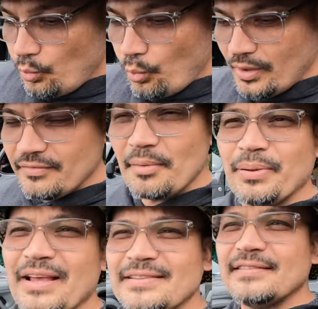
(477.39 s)
One of the
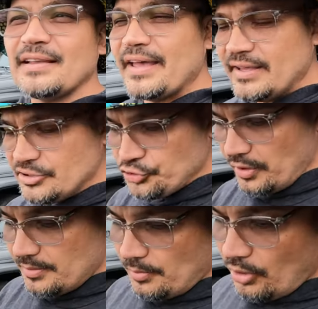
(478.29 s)
places I
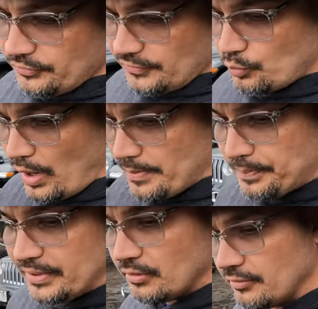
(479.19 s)
enjoy the most is
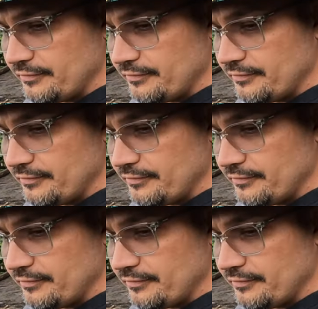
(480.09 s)
Waipio